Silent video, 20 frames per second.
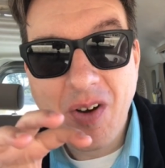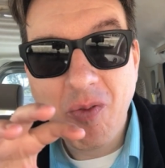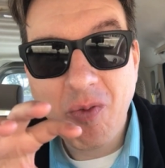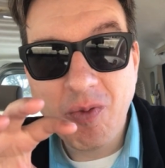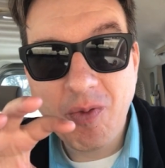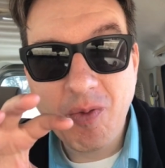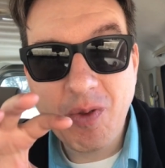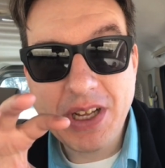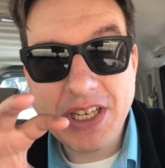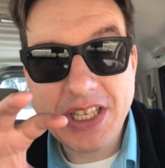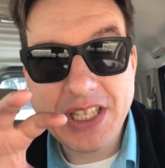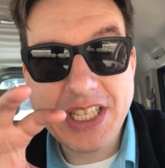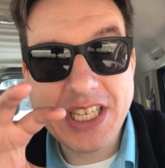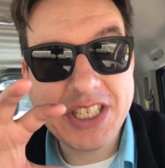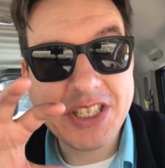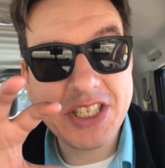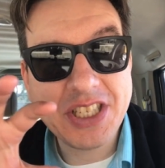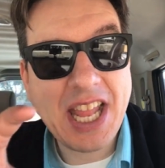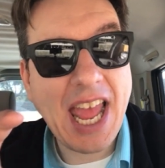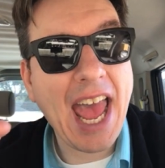With
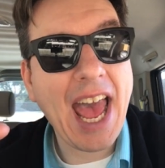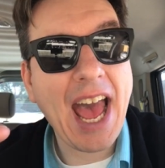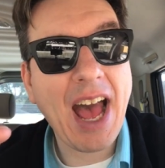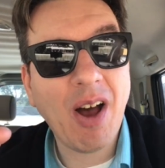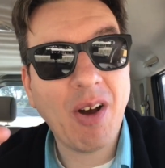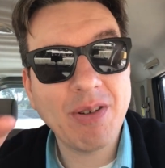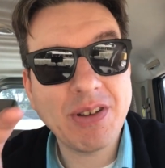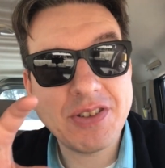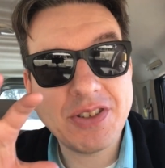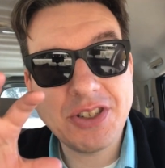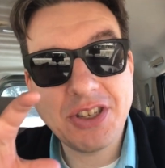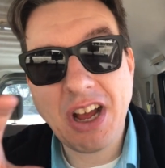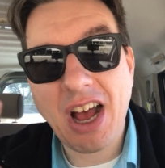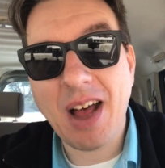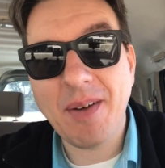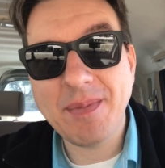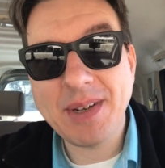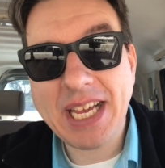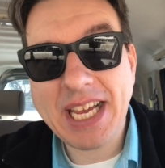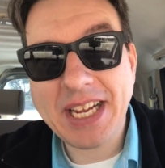this town is
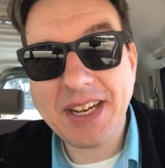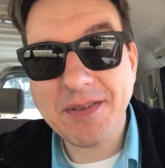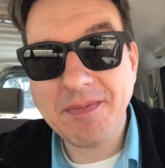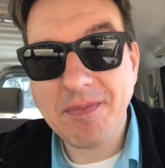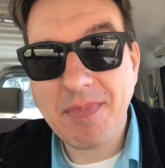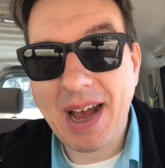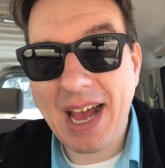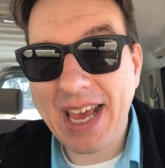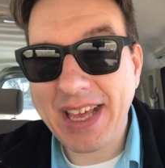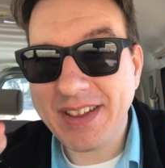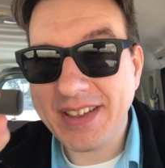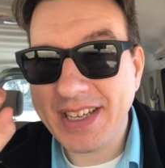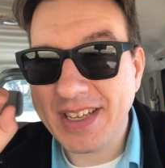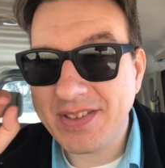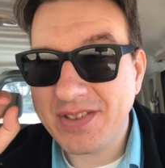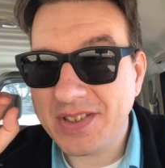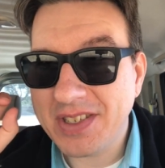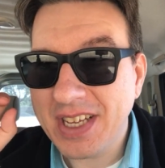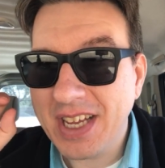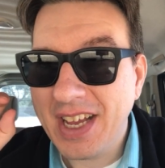dominated by
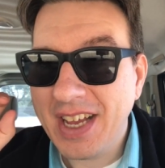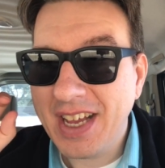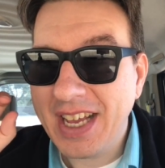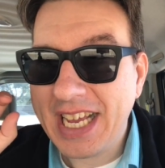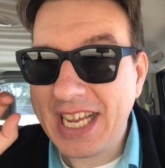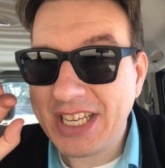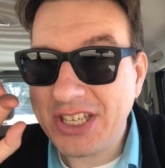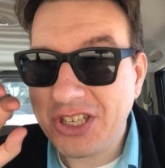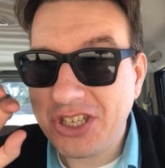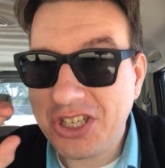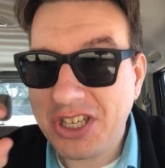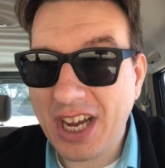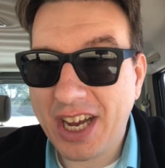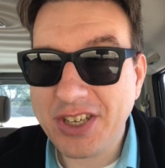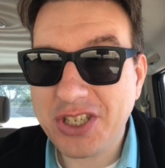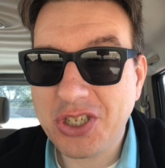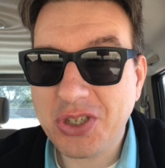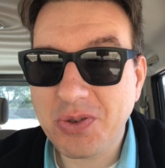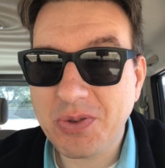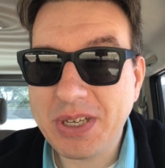this
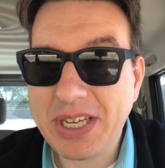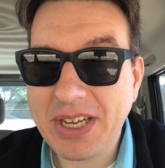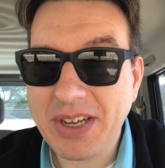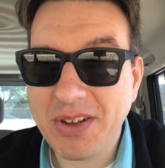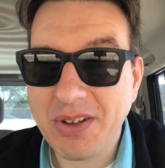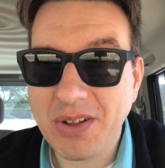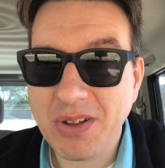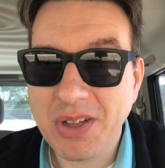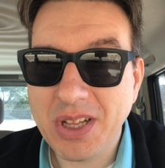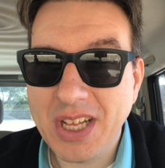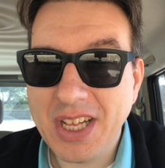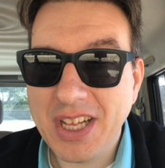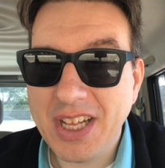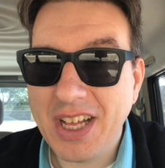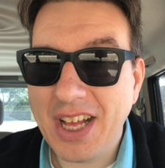industrial